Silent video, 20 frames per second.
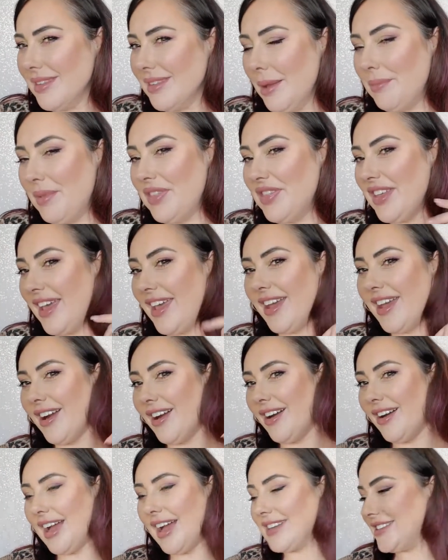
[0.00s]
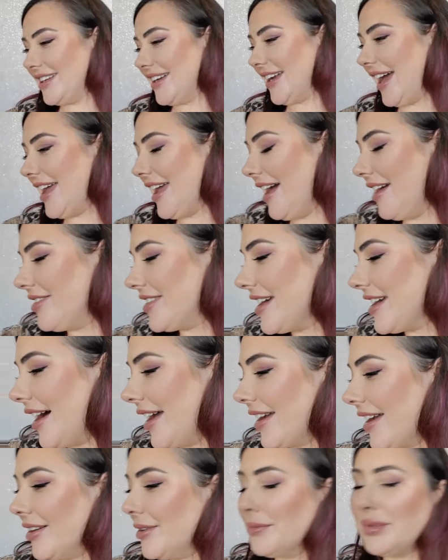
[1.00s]
But the hair, I had the
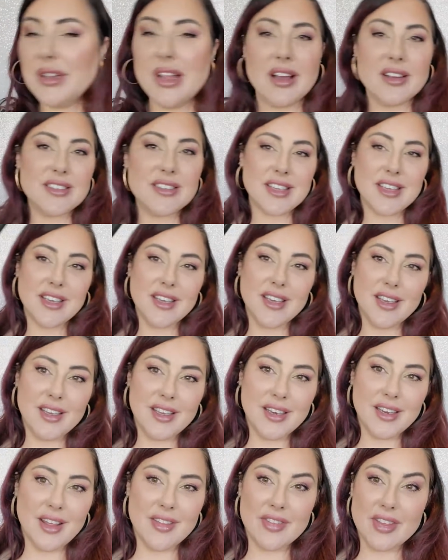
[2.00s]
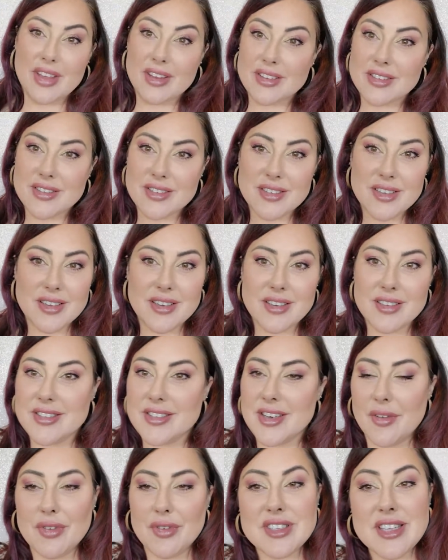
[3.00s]
iron plugged in, and then
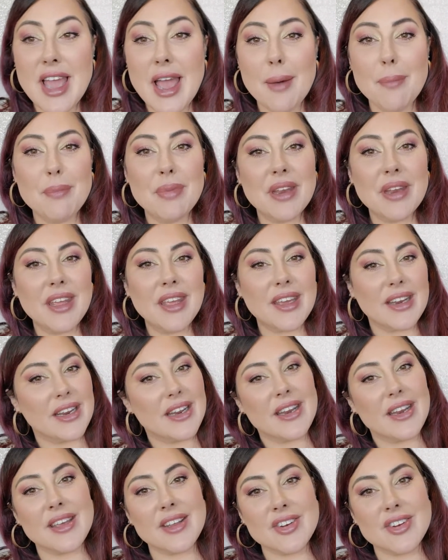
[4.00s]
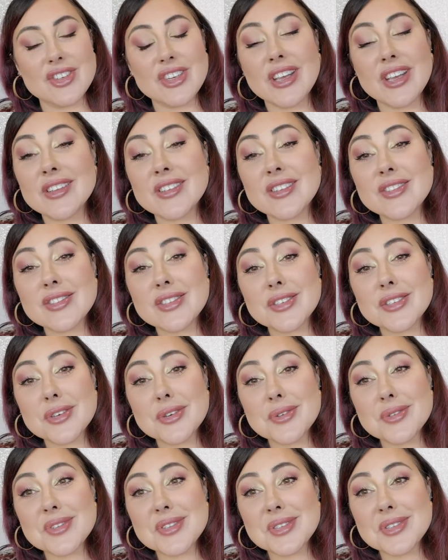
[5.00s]
stuff was happening and I didn't get a chance
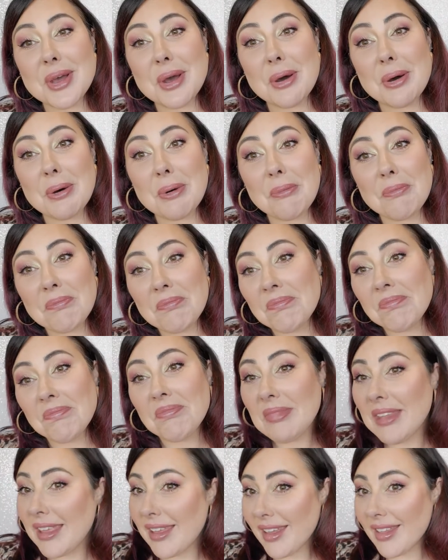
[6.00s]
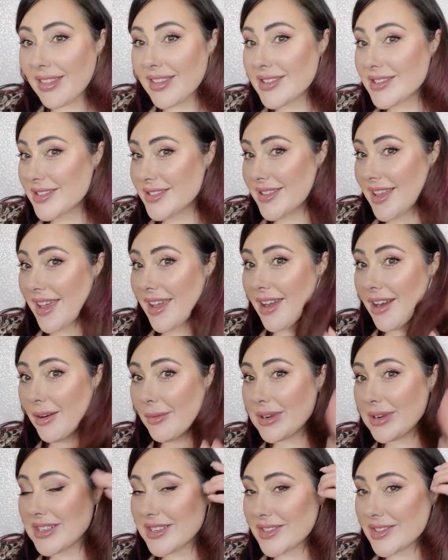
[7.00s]
to. So this is the hair.
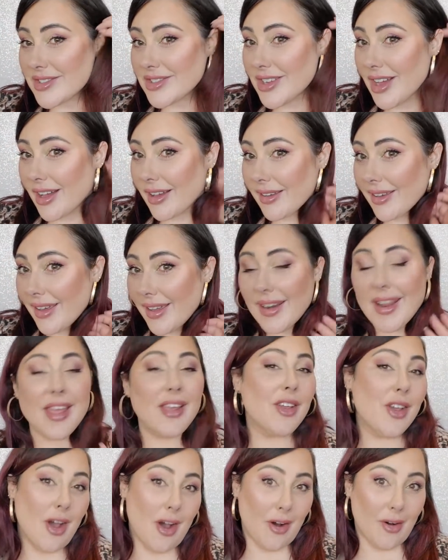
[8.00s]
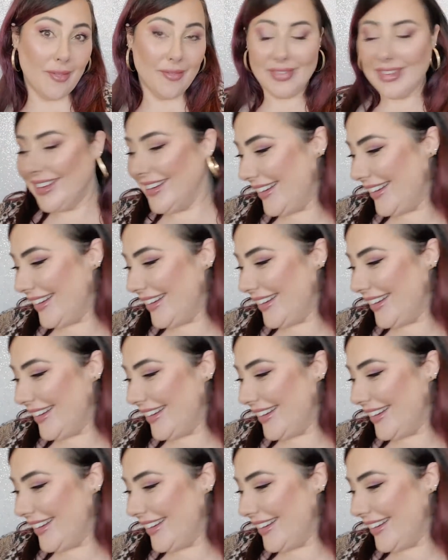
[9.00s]
We just tuck it and go.